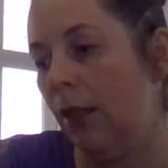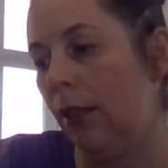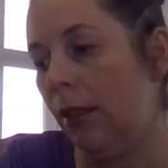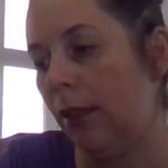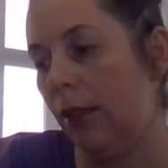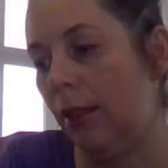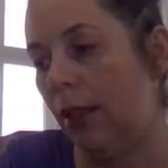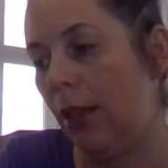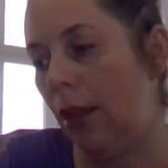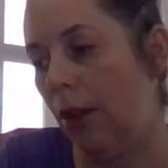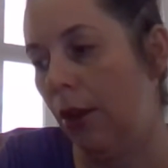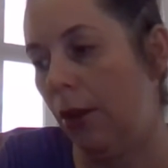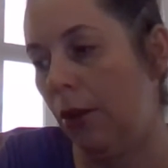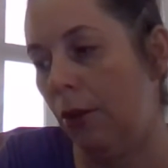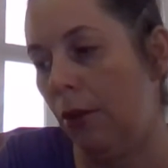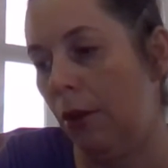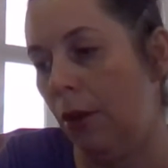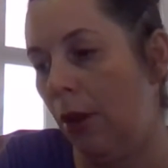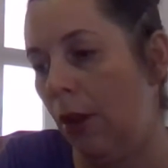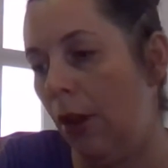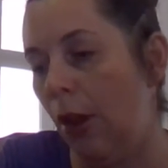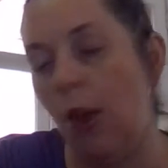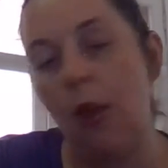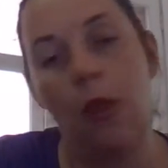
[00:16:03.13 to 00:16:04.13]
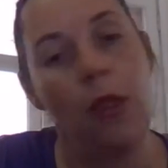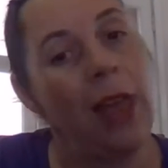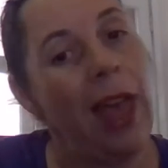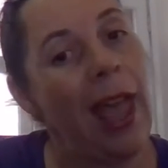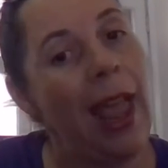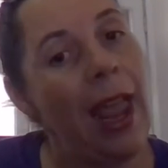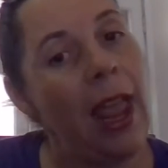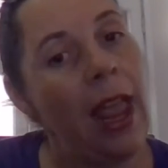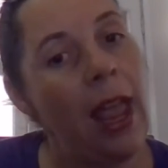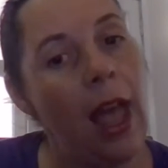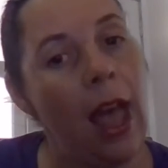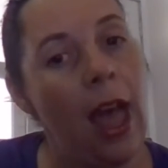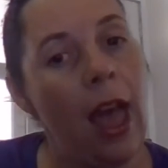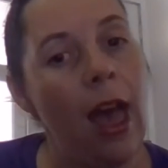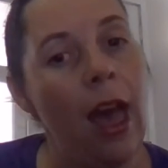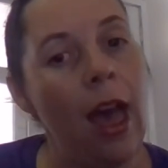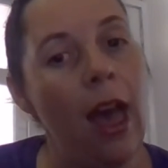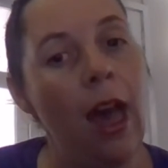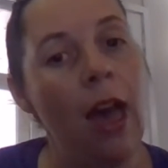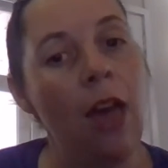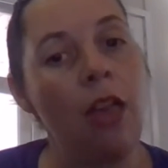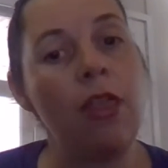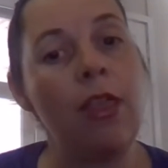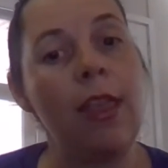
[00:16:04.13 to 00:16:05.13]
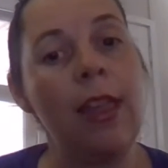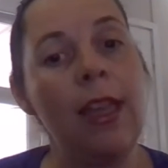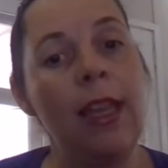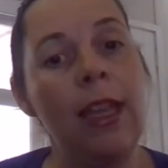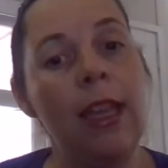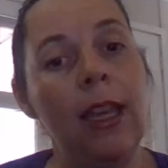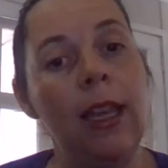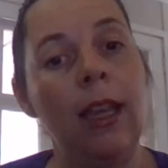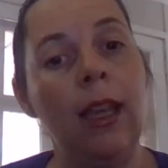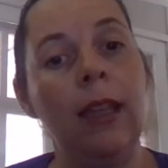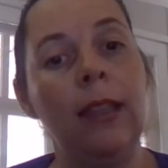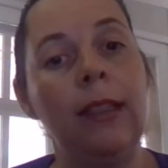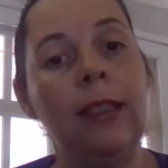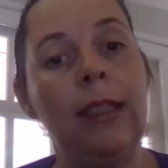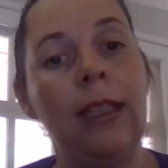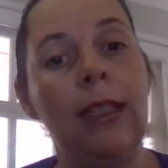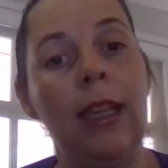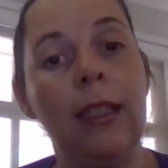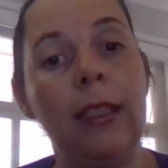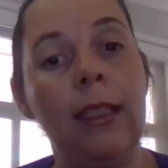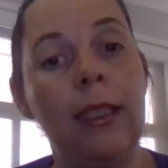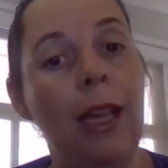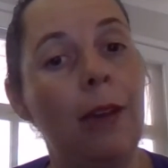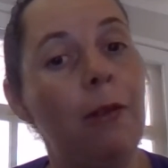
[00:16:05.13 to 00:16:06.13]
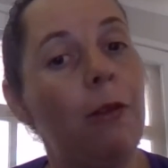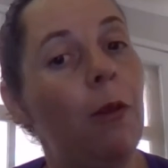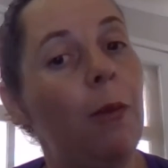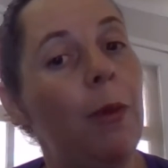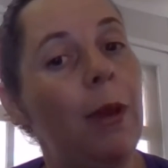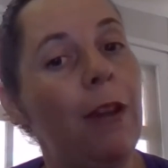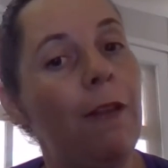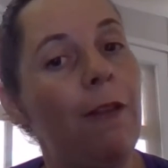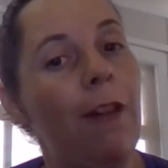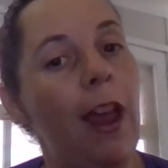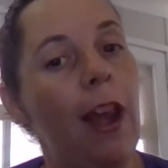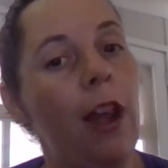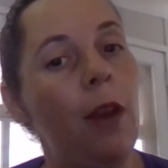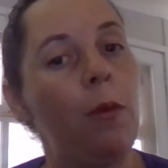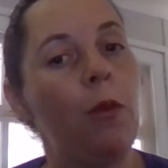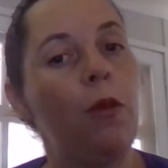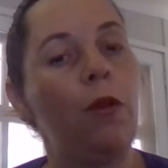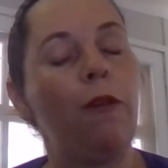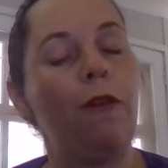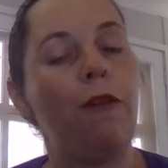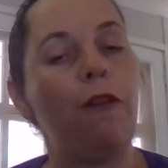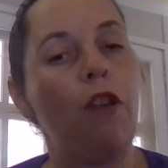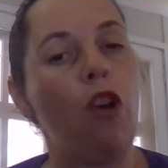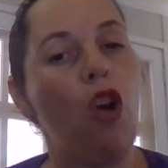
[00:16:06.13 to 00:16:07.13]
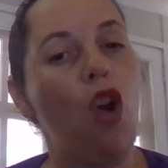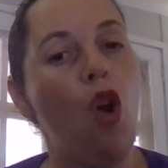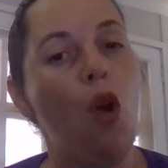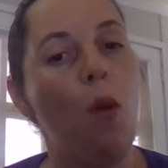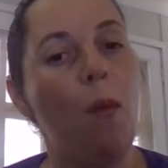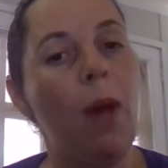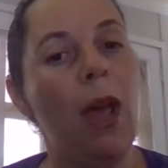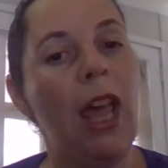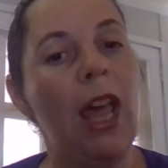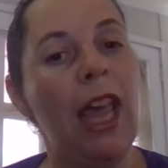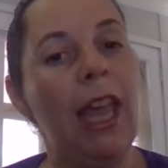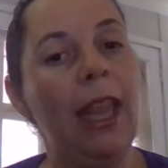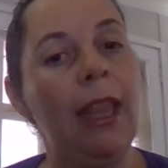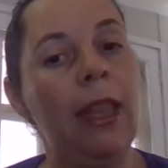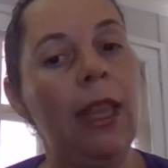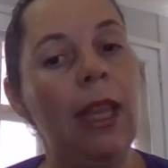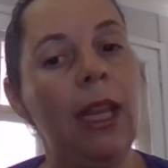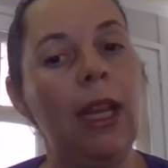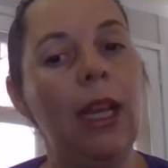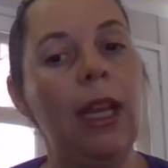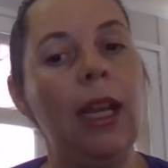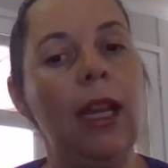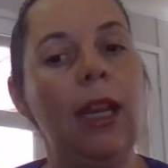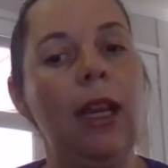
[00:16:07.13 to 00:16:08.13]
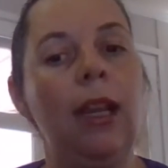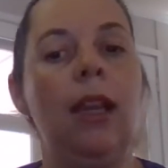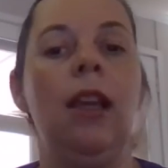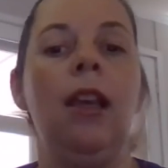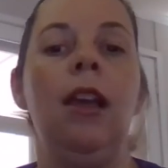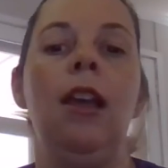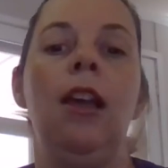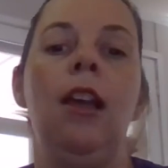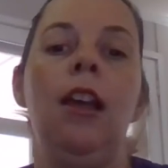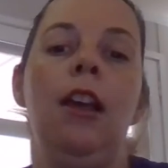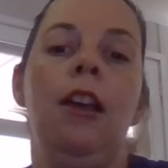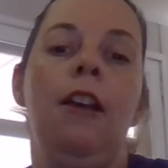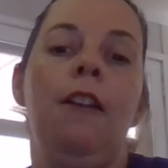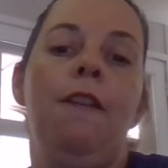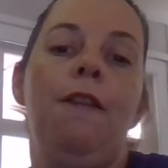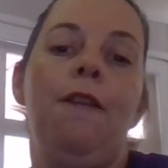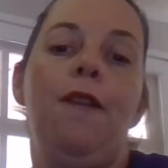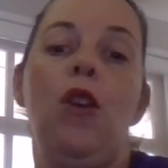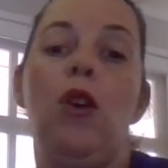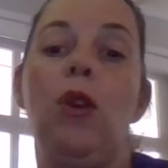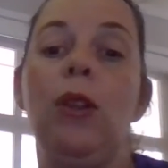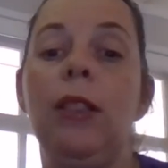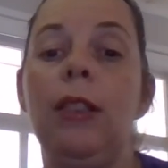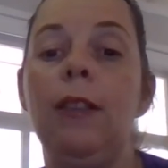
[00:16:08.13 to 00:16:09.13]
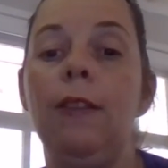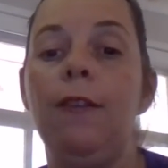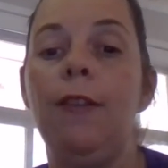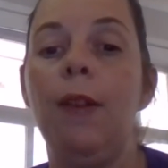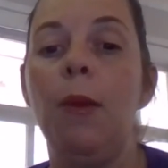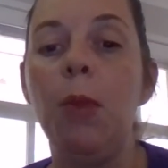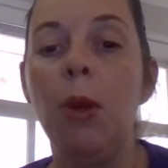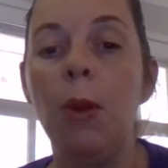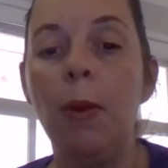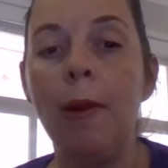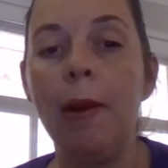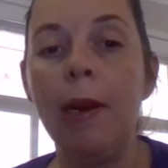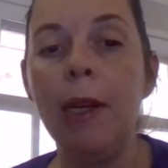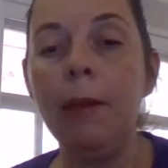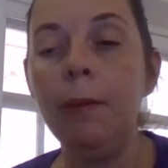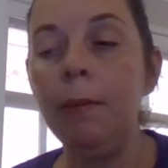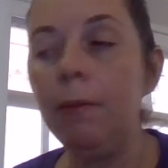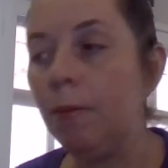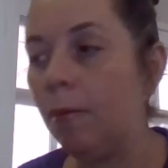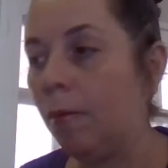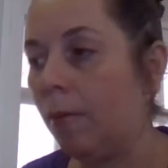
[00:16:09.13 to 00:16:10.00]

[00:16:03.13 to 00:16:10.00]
So they are the scents that will be available from the 1st of February.